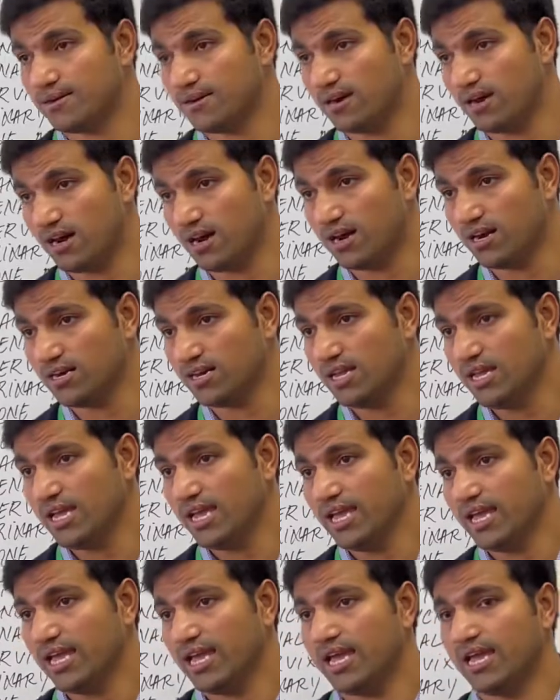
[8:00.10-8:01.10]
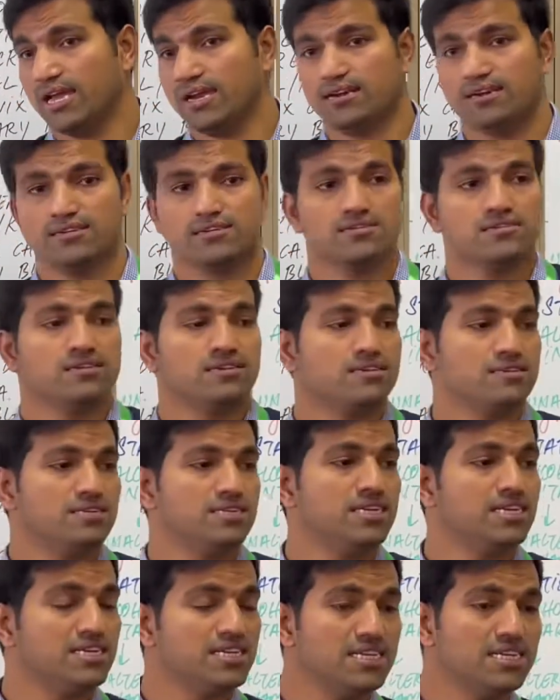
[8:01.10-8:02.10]
heart, yes, and
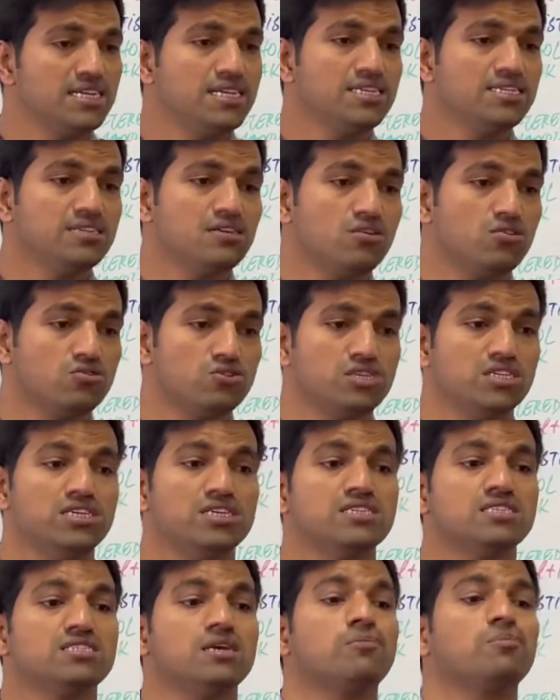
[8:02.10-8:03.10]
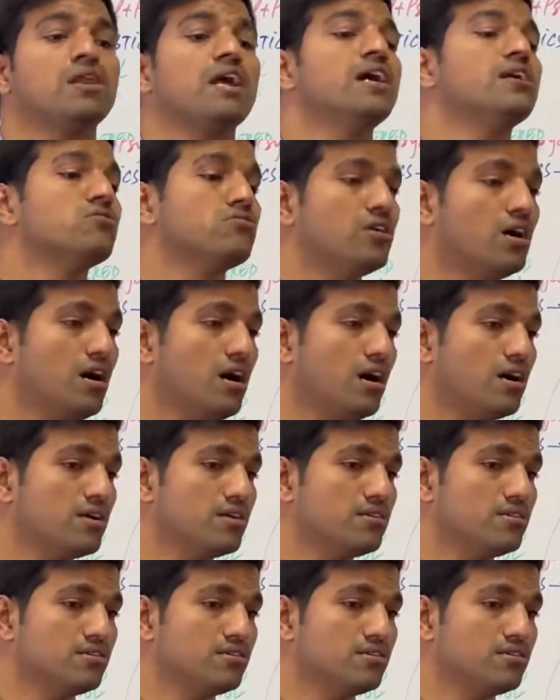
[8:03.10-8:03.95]
decreased oxygen supply to the heart.